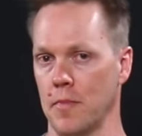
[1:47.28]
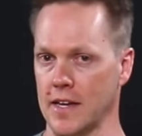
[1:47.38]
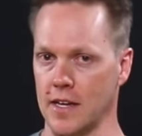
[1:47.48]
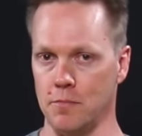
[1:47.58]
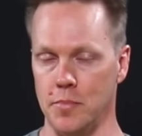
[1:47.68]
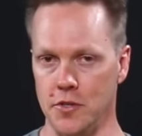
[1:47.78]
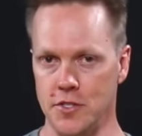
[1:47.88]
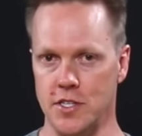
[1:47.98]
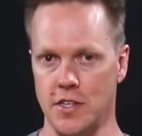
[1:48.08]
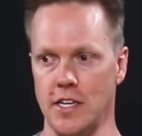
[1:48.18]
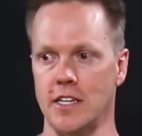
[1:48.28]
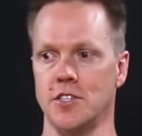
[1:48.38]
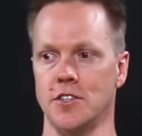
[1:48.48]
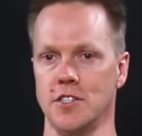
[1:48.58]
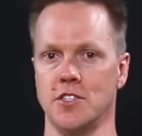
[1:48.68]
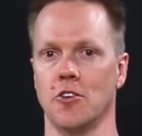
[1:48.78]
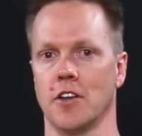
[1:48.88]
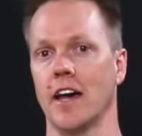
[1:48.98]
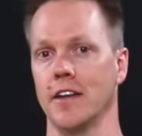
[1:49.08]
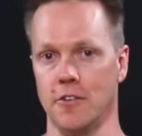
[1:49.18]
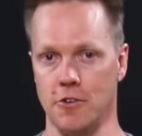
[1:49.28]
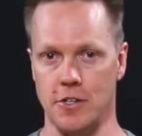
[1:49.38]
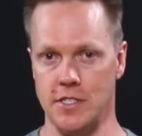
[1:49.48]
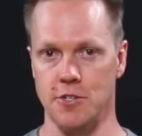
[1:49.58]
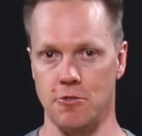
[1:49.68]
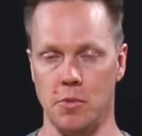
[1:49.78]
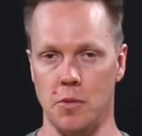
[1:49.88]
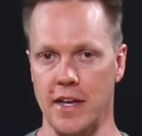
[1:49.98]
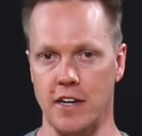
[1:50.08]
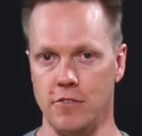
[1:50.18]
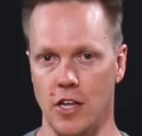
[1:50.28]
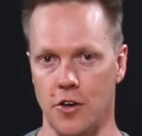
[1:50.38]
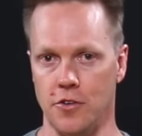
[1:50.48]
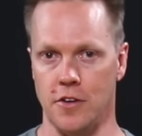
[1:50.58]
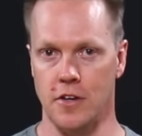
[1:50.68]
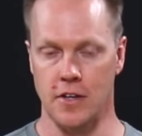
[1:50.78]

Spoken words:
making boost and the engine is not under a considerable amount of load.